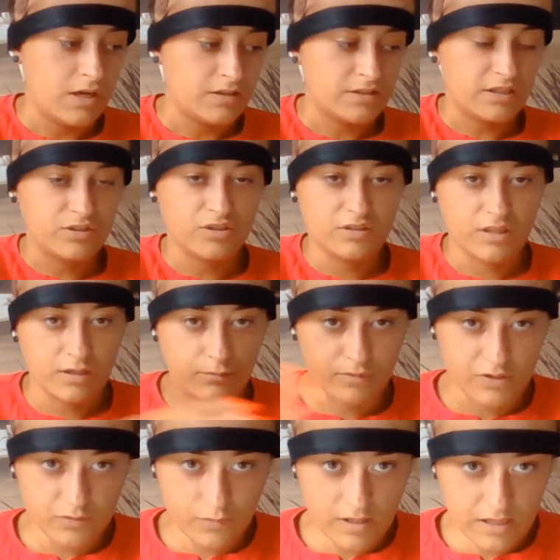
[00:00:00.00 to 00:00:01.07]
So that's to help
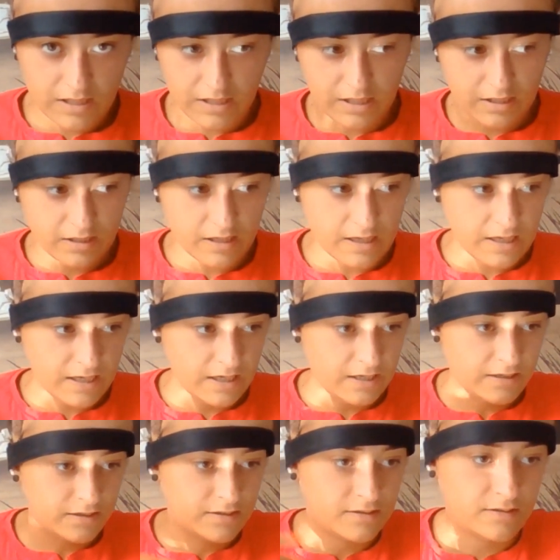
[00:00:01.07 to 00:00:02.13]
with swelling
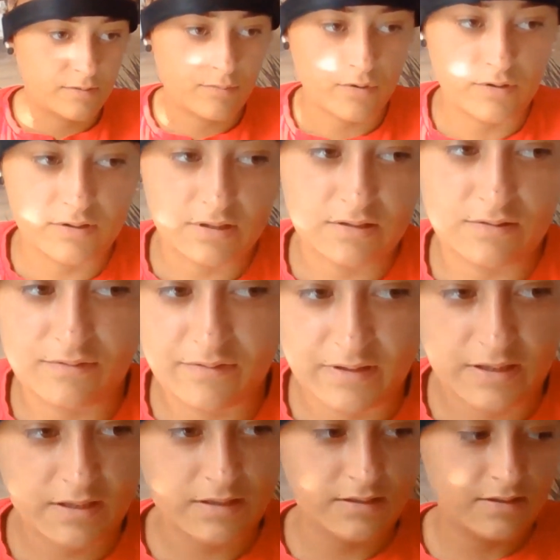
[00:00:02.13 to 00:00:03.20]
and the process of
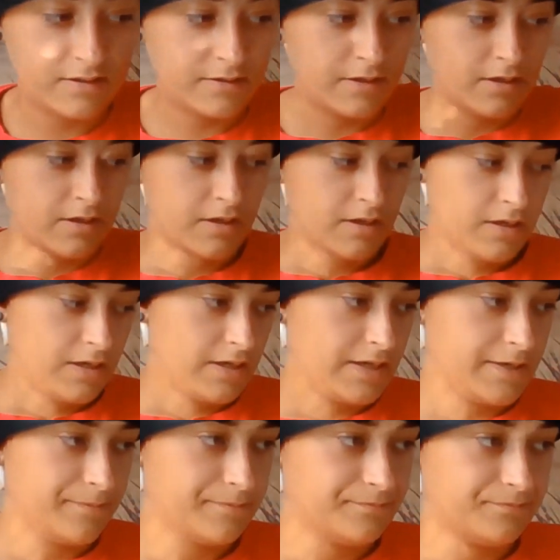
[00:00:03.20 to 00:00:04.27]
things.
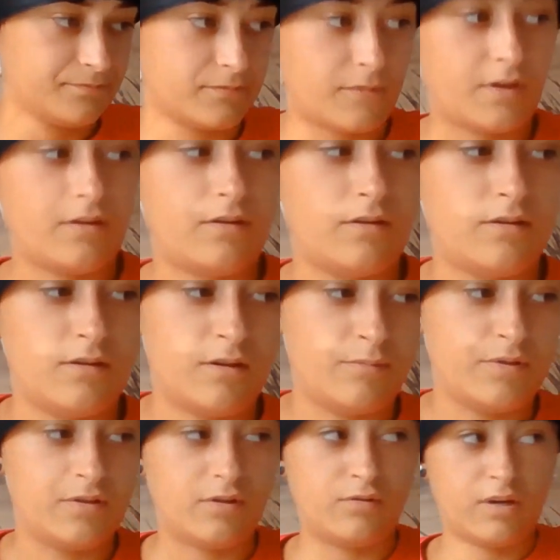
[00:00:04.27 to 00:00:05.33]
I've
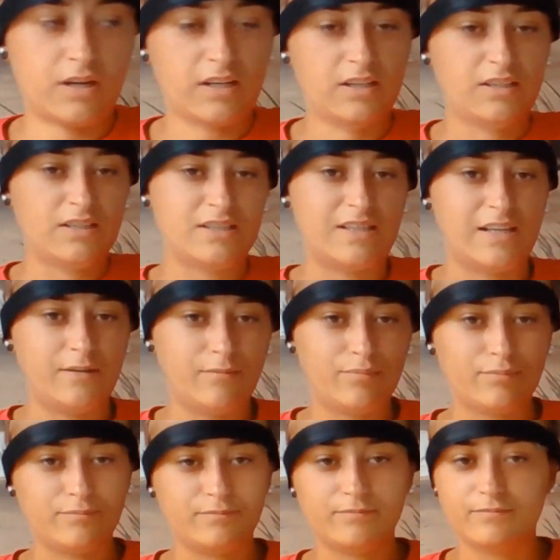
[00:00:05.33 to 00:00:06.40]
been told I need to
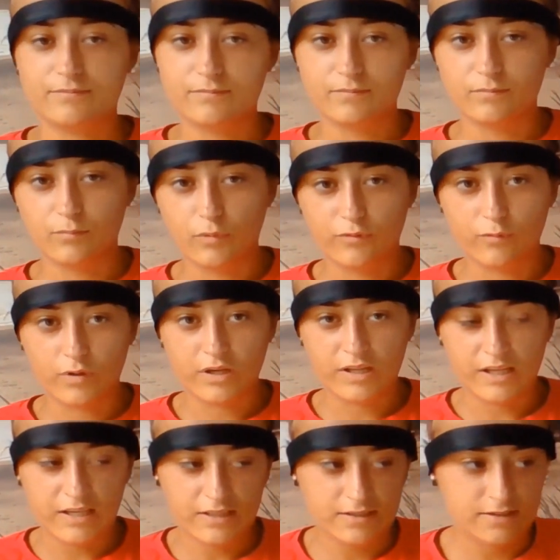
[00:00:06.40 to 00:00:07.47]
sleep one of
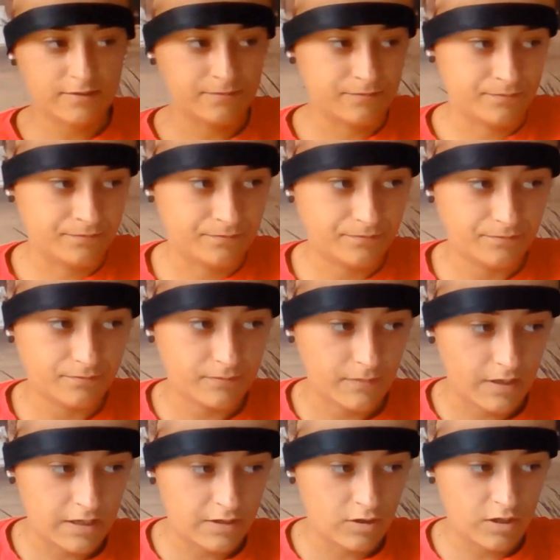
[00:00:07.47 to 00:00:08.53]
these
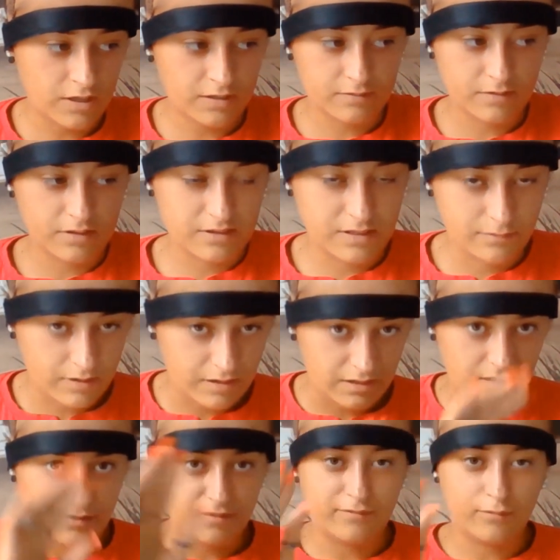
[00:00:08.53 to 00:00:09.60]
at night and sleep at
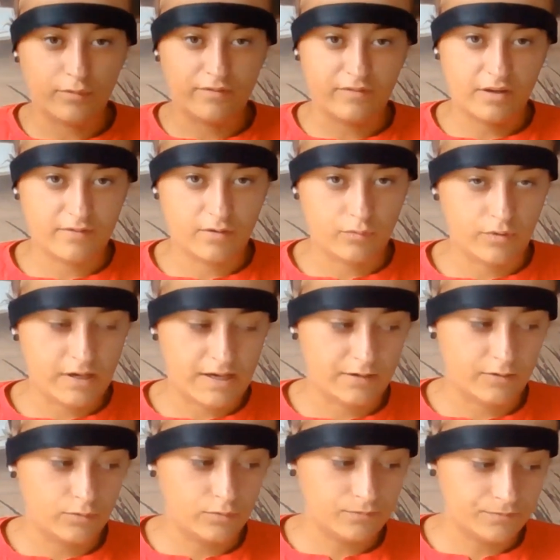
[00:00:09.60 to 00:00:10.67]
like a 45-degree
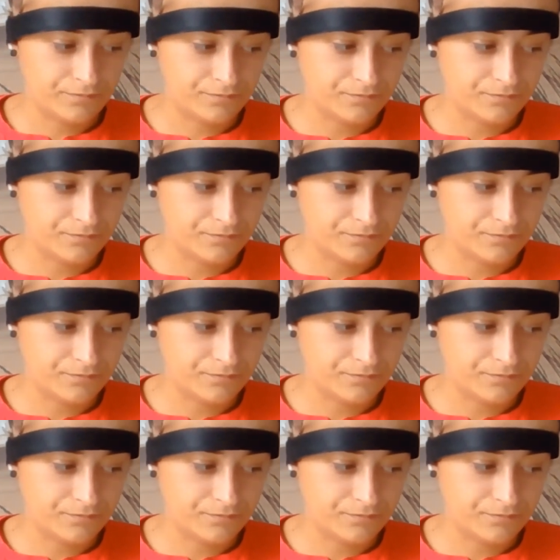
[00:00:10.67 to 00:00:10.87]
angle.